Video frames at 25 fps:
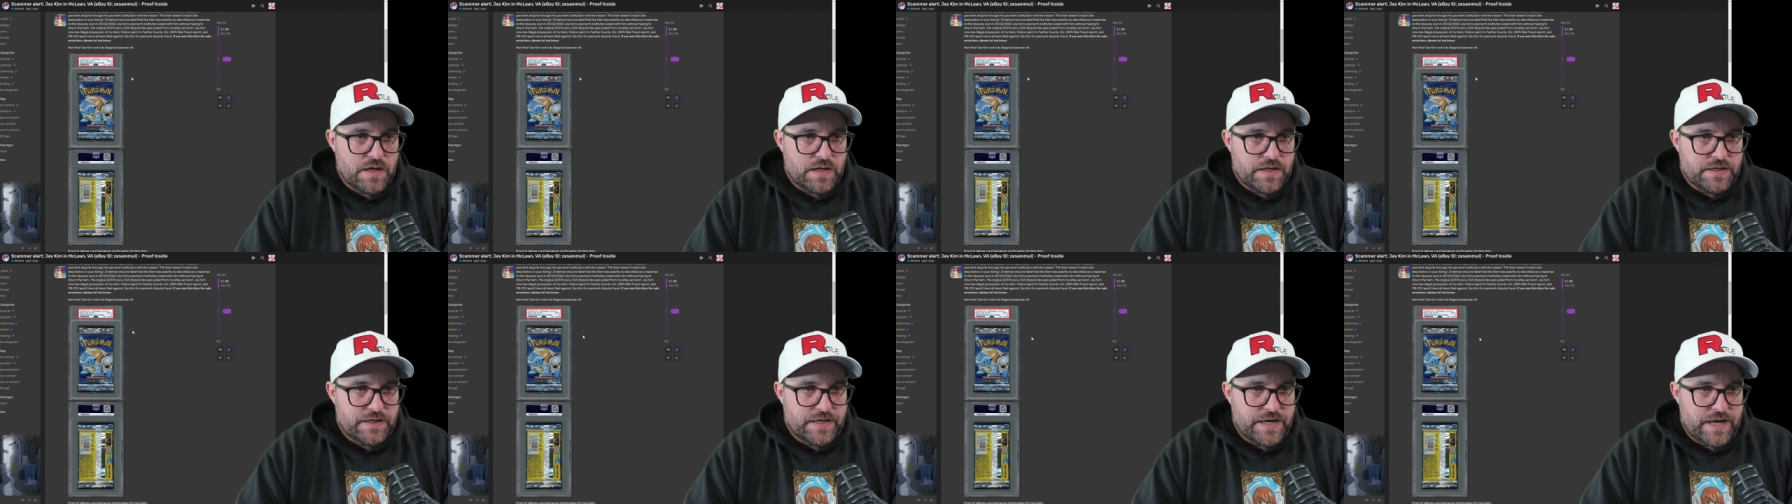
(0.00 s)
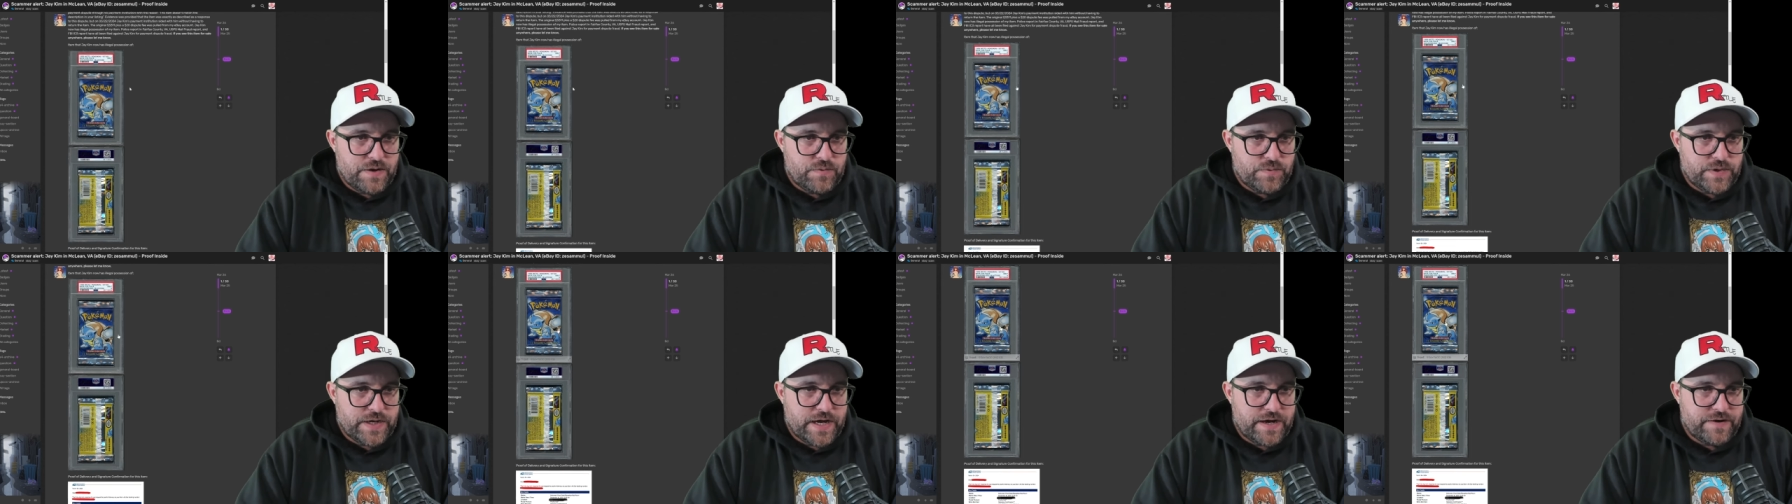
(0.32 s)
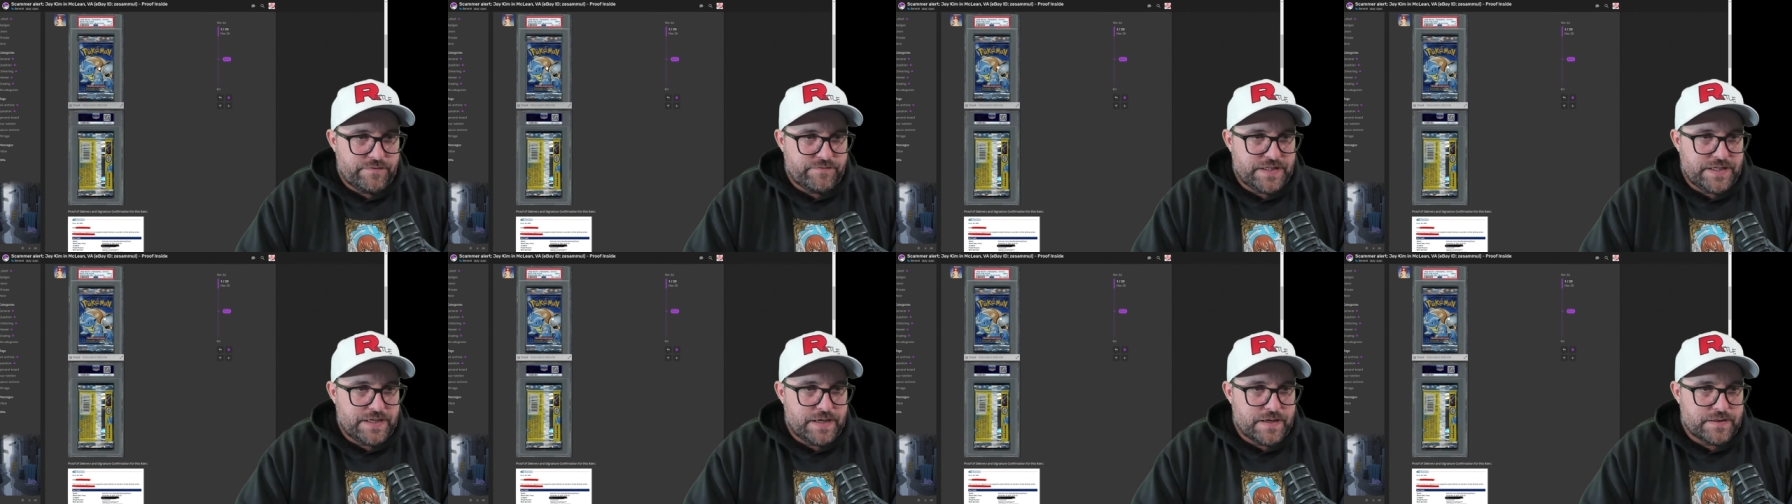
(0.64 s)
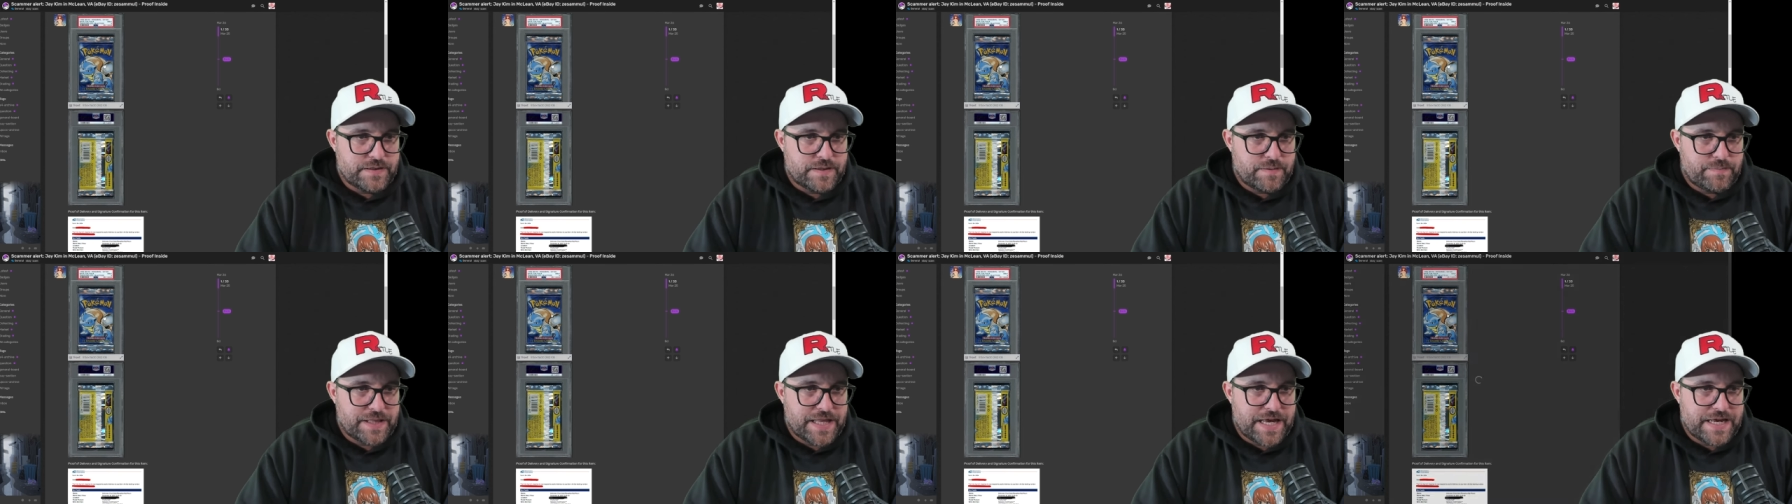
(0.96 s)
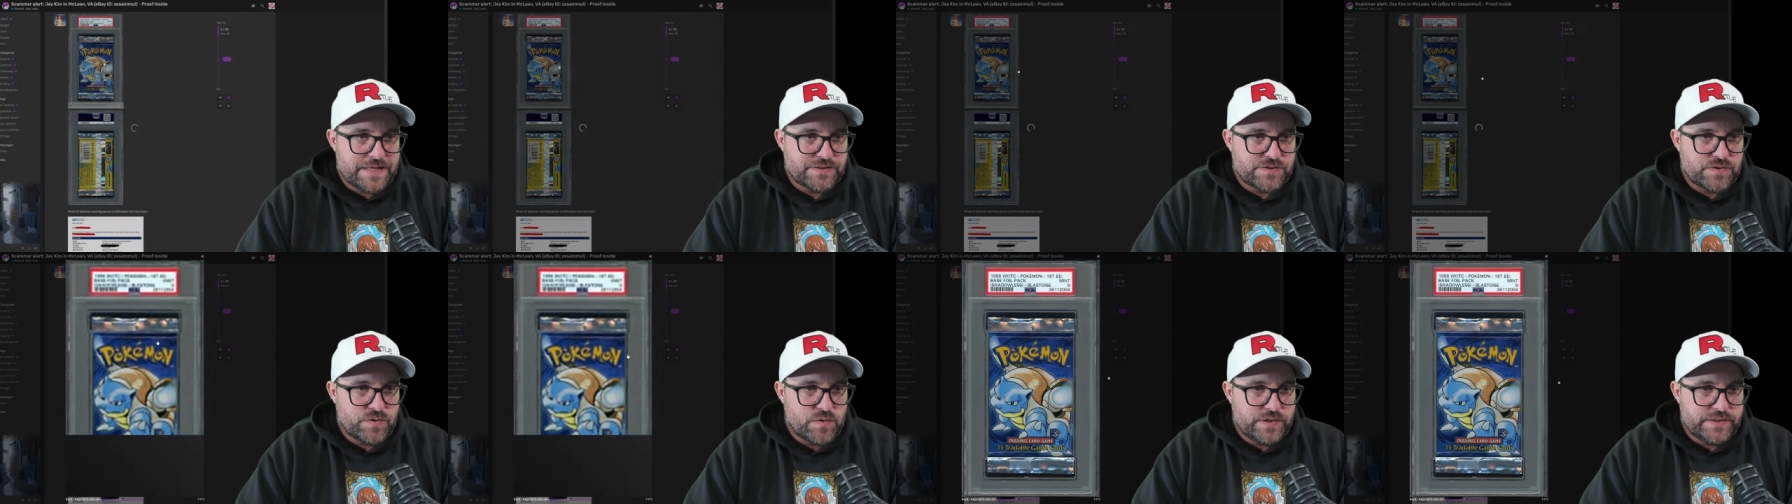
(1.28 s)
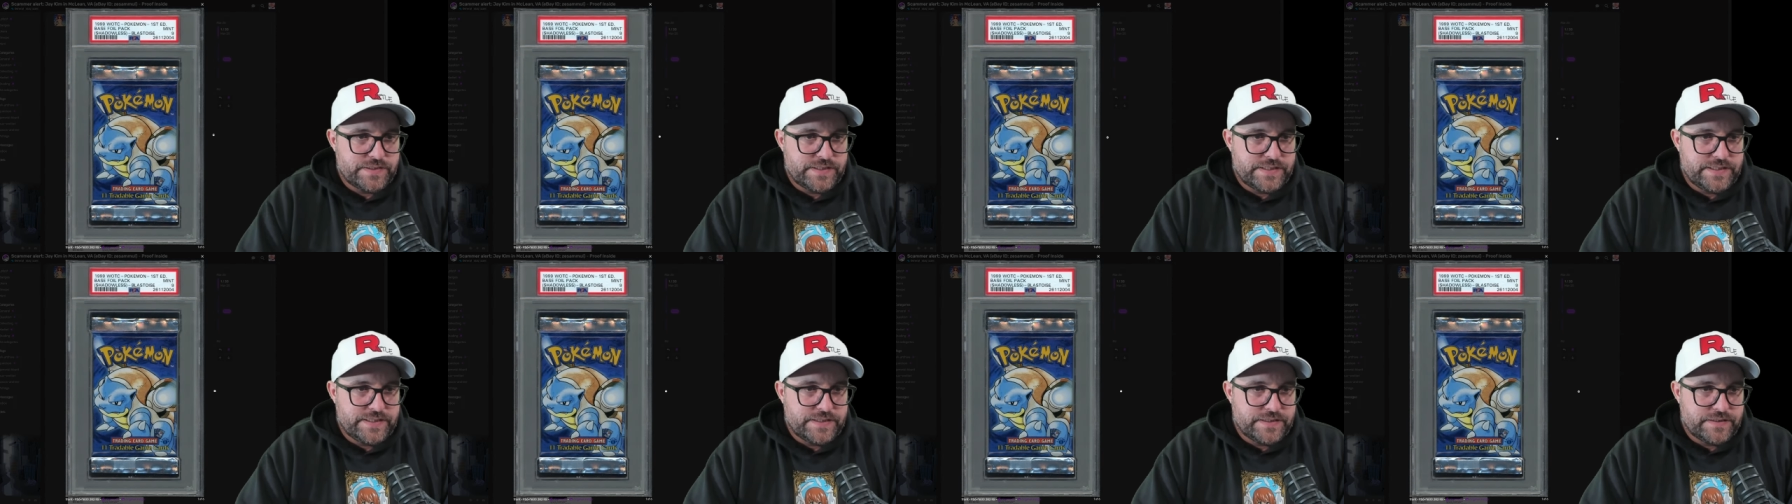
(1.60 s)
Now we have the
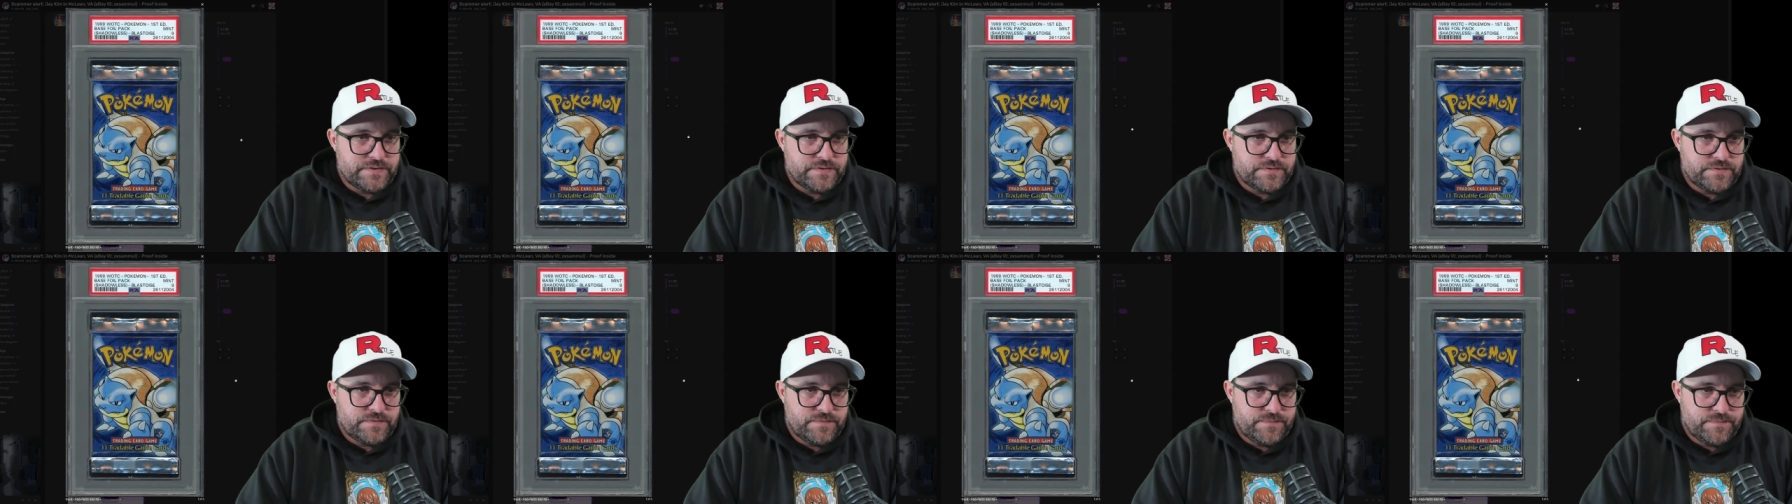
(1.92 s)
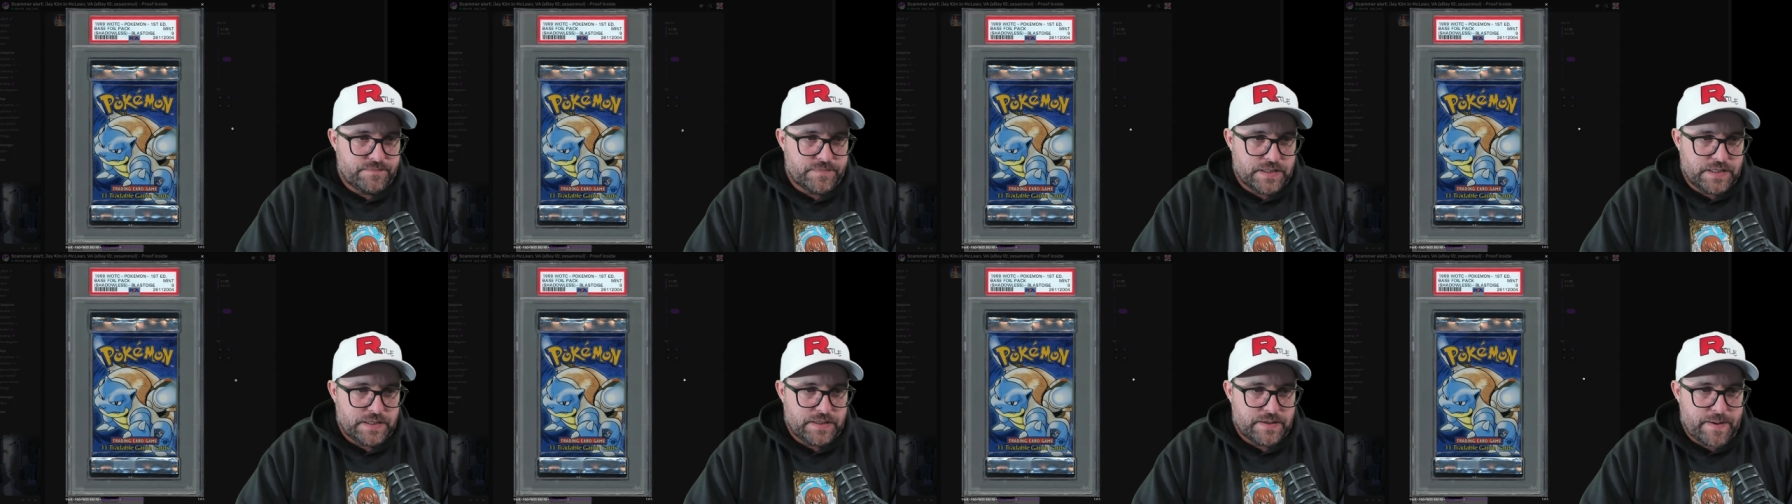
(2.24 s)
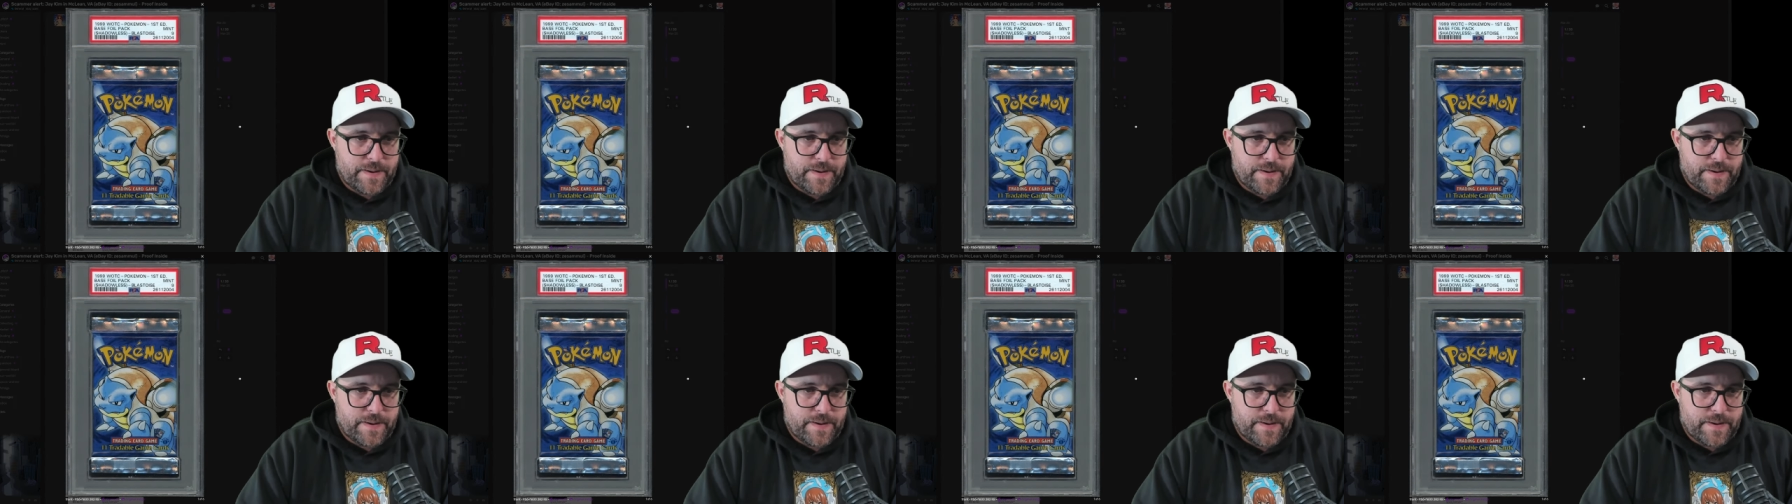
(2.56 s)
Blastoise here, the